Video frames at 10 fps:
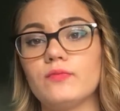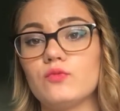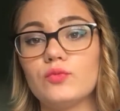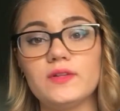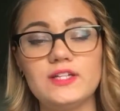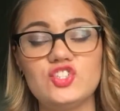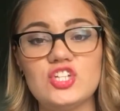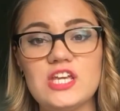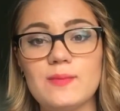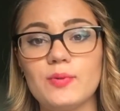really
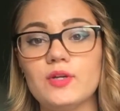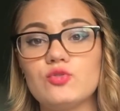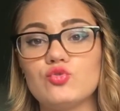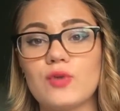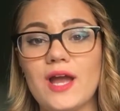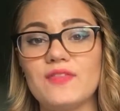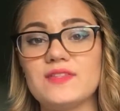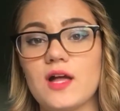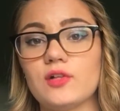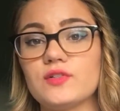cheap to try out these
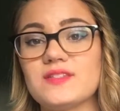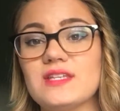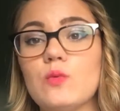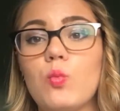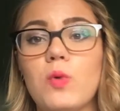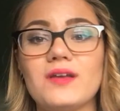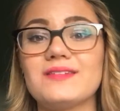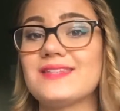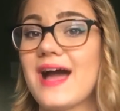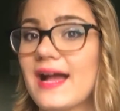colors, see
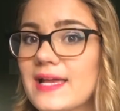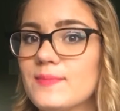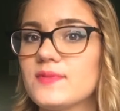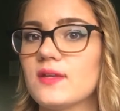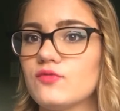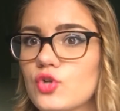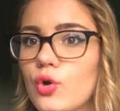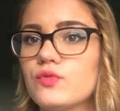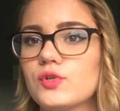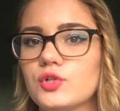what types of
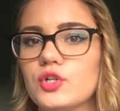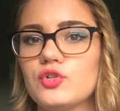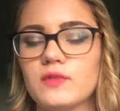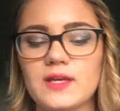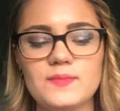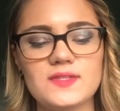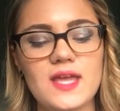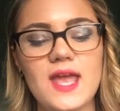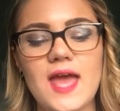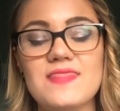tones look good on your lips,
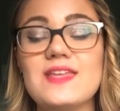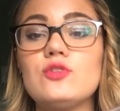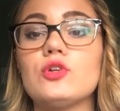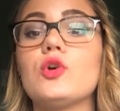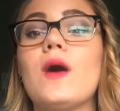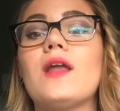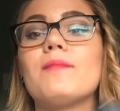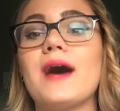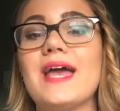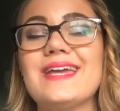and then you could go out and
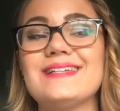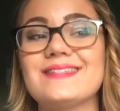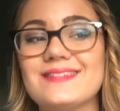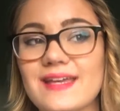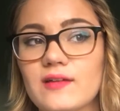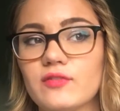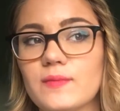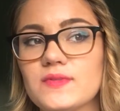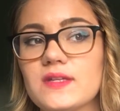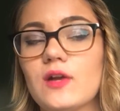buy a stick of
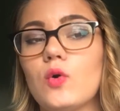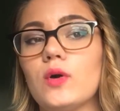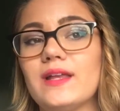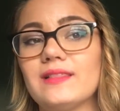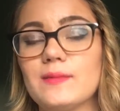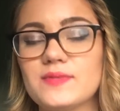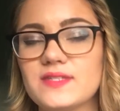lipstick or a lip